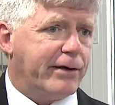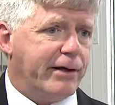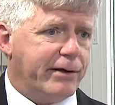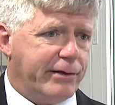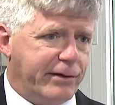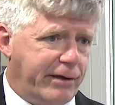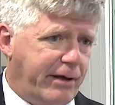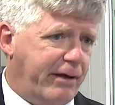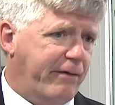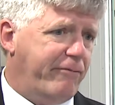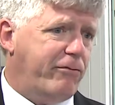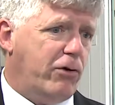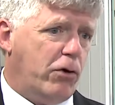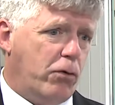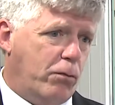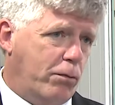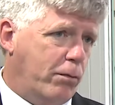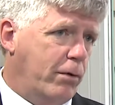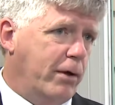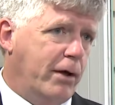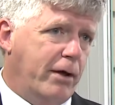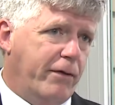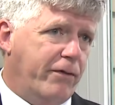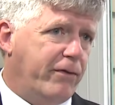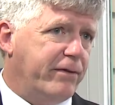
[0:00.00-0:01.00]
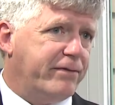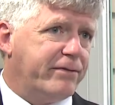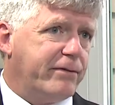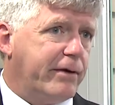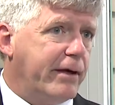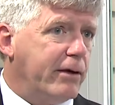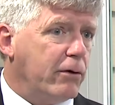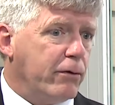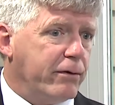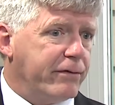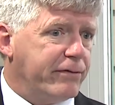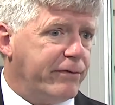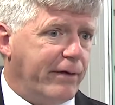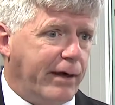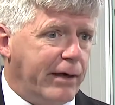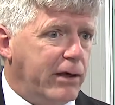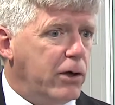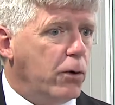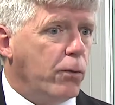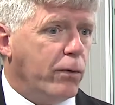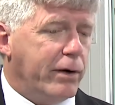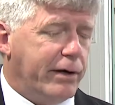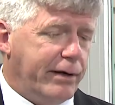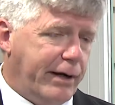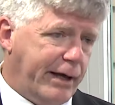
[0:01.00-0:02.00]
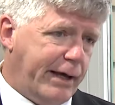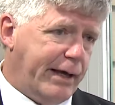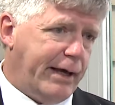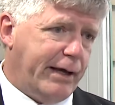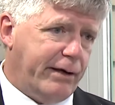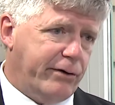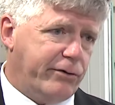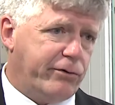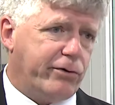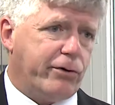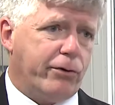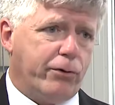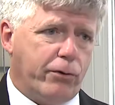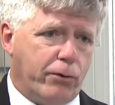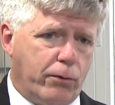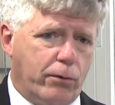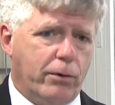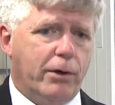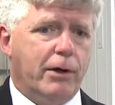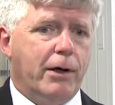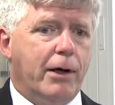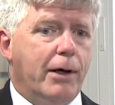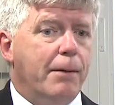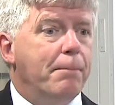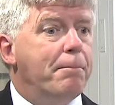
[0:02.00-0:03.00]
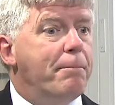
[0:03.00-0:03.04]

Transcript: can give you the skills that you would need to